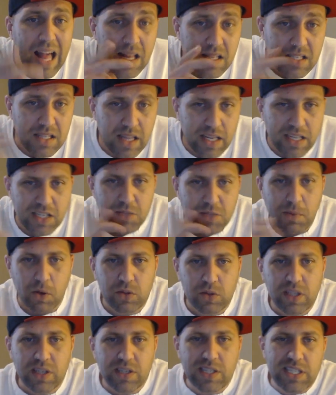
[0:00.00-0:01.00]
as they
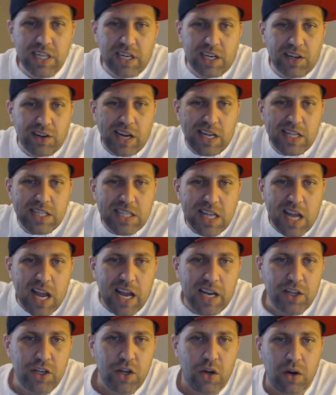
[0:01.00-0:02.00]
smoke their cigarettes
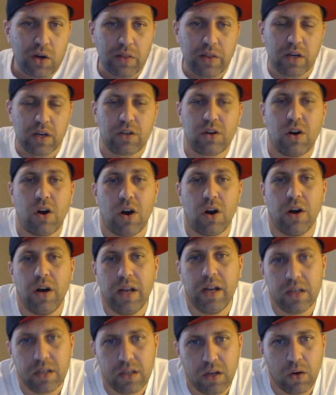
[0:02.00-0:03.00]
and go to their car
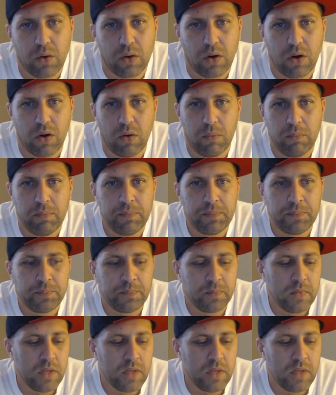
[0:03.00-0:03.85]
and go home.